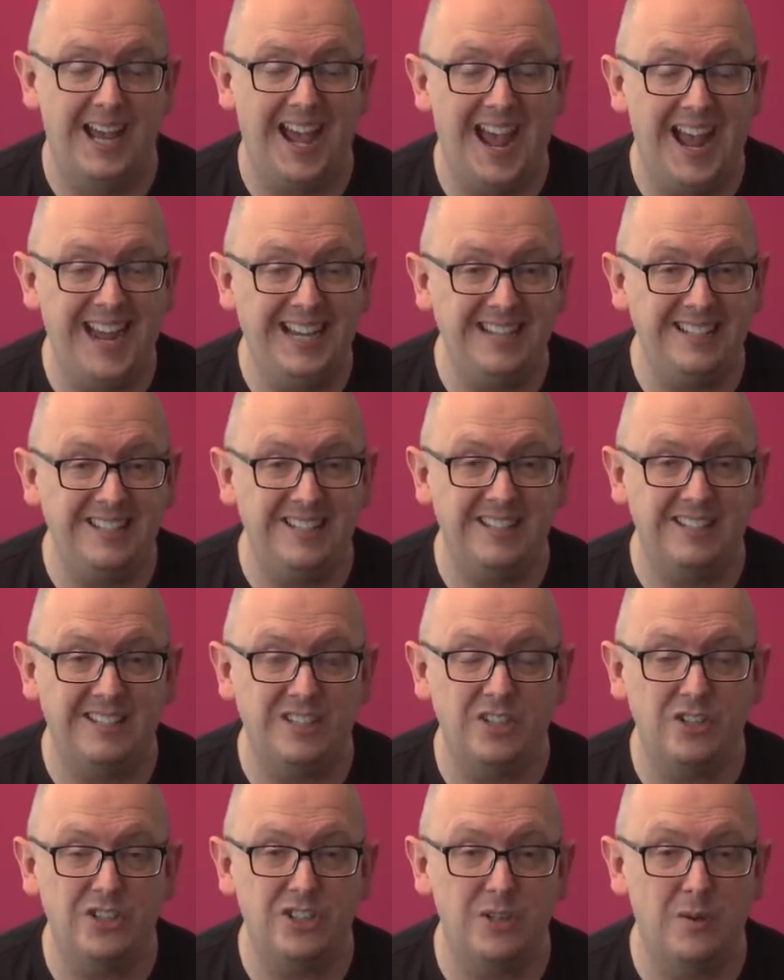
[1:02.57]
anything
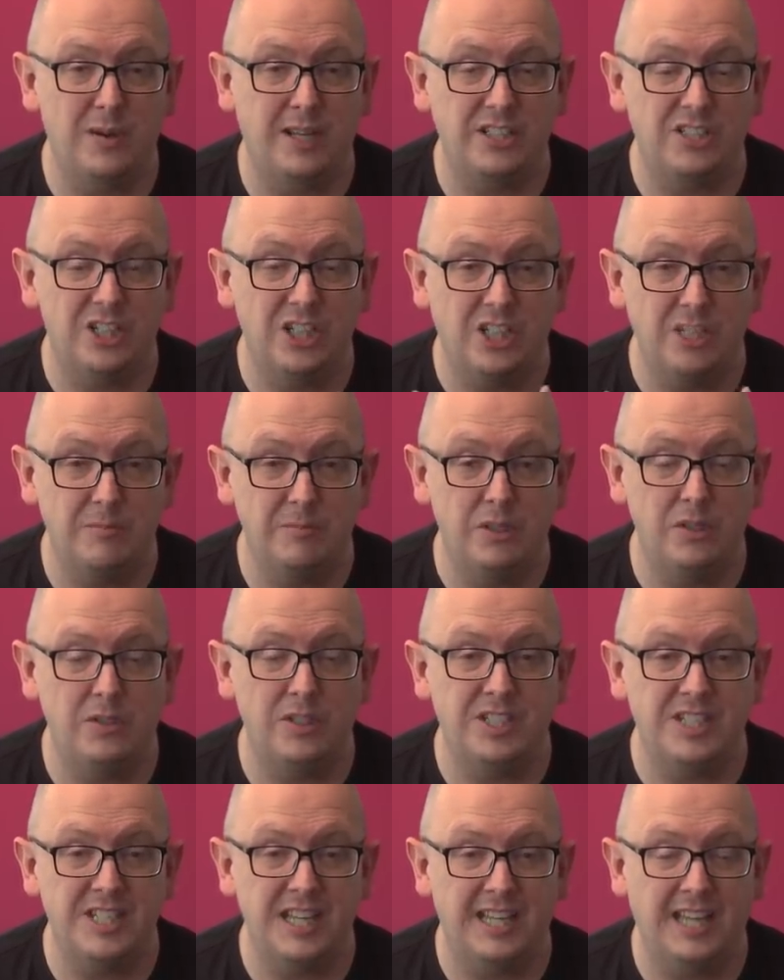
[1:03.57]
that you're doing to
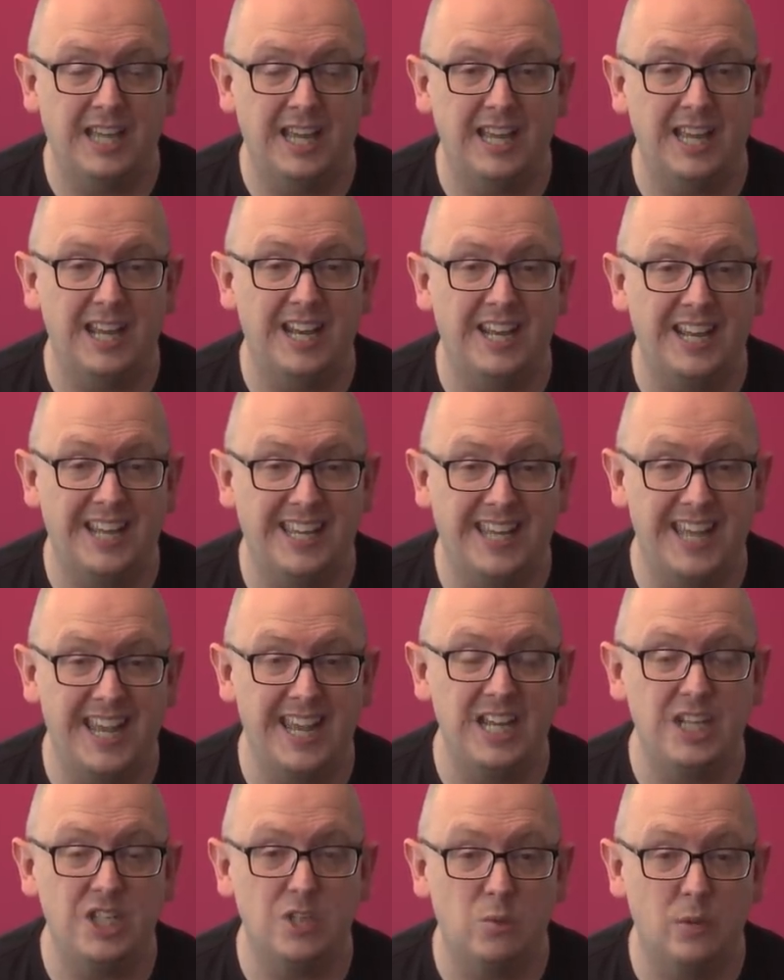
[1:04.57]
communicate and
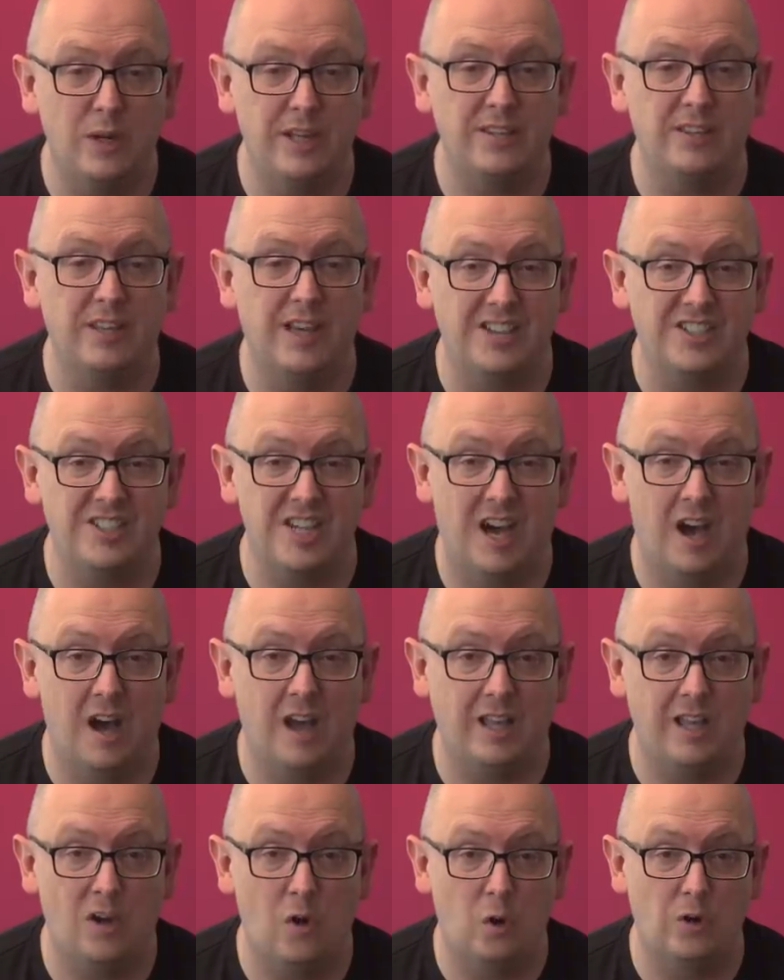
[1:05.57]
engage with a
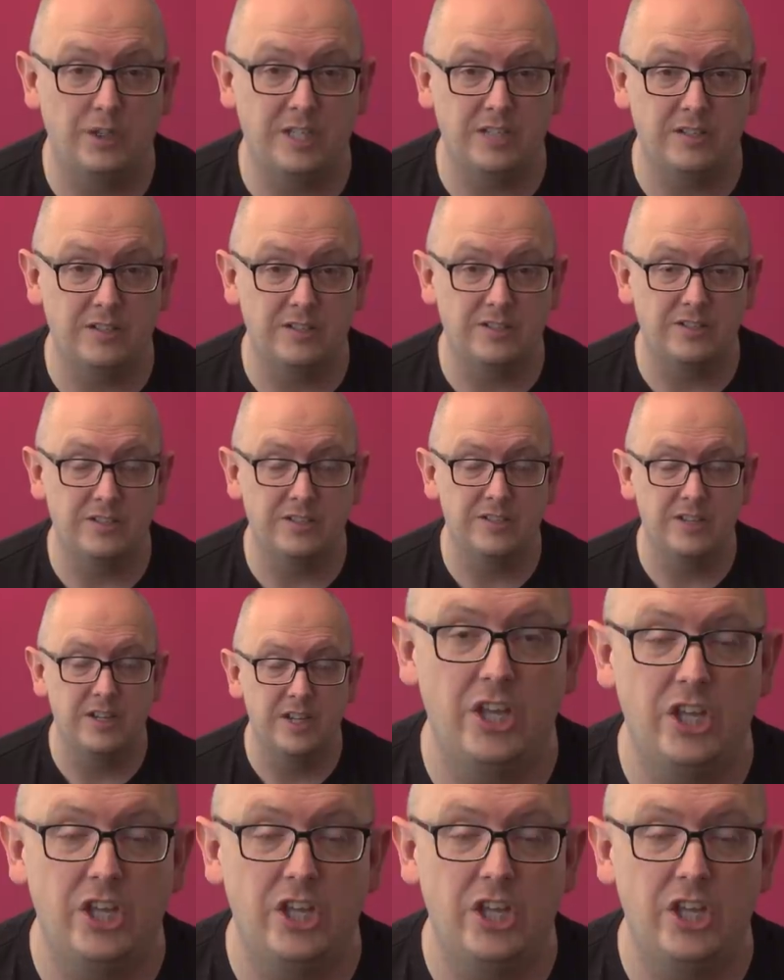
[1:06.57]
target audience,